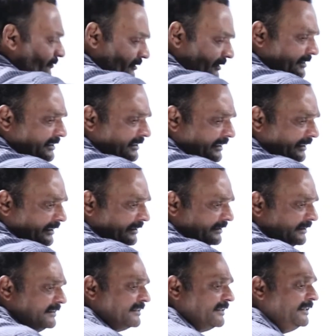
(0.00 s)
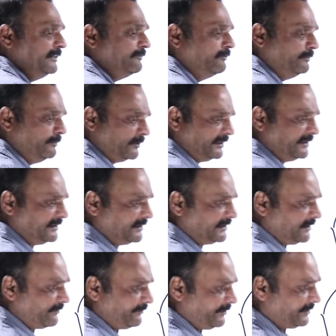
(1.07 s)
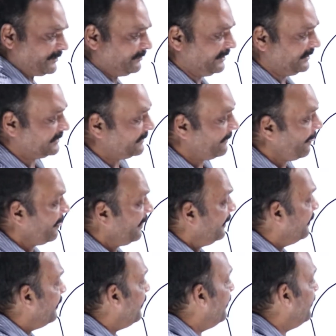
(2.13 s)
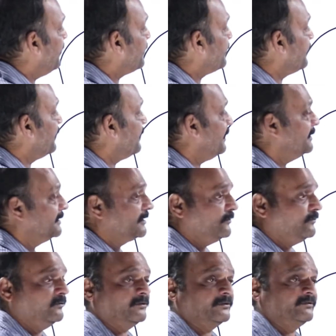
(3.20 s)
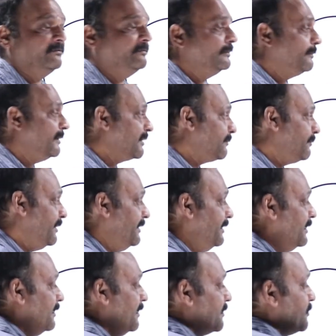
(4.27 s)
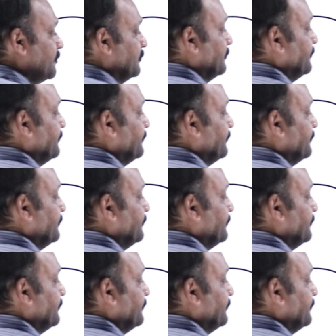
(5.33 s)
we'll see, is an equipotential surface. Means electric lines of force will be perpendicular to